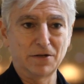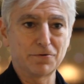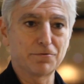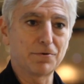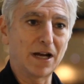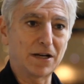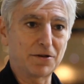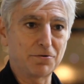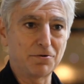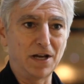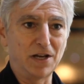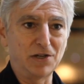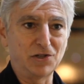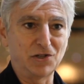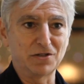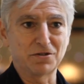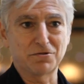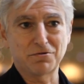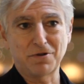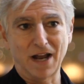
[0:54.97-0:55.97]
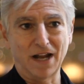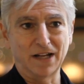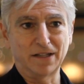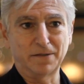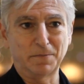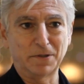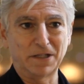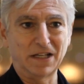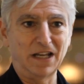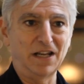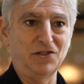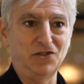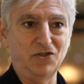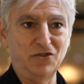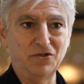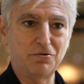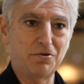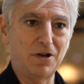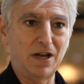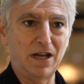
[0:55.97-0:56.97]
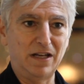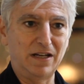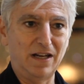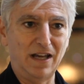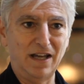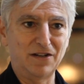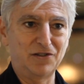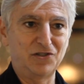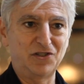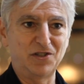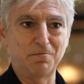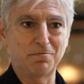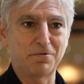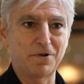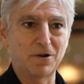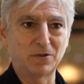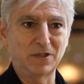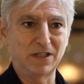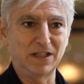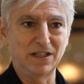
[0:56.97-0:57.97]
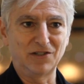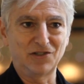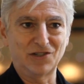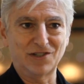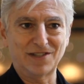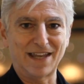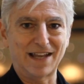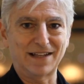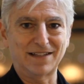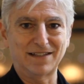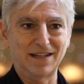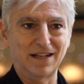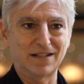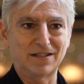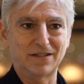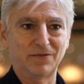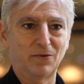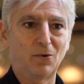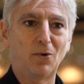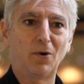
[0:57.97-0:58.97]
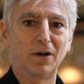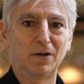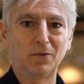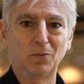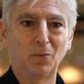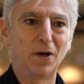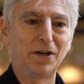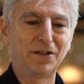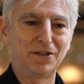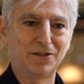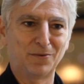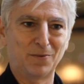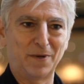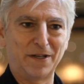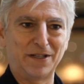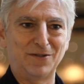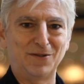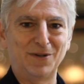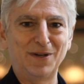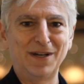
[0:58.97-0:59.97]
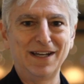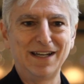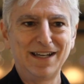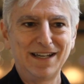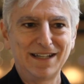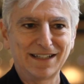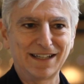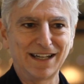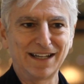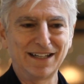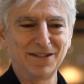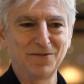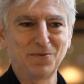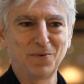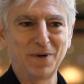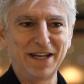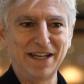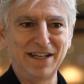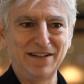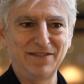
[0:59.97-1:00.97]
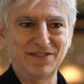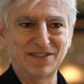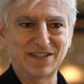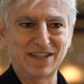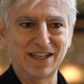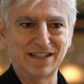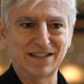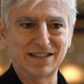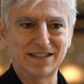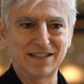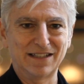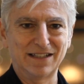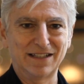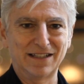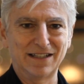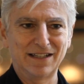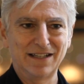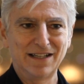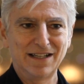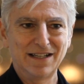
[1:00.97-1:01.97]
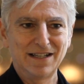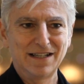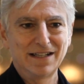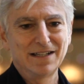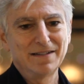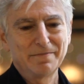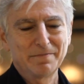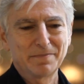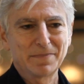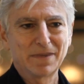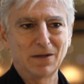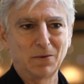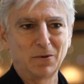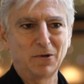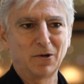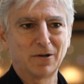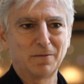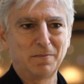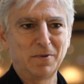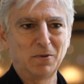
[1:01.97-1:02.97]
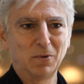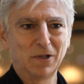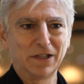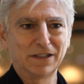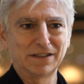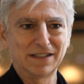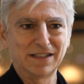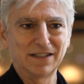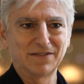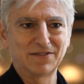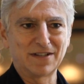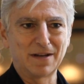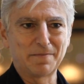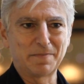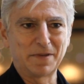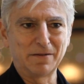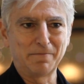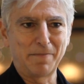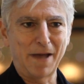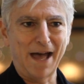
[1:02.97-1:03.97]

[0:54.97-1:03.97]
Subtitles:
recreation, transportation, trade, energy, protein, just that sense of awe and wonder when you get in the waves that we ought to be willing to give something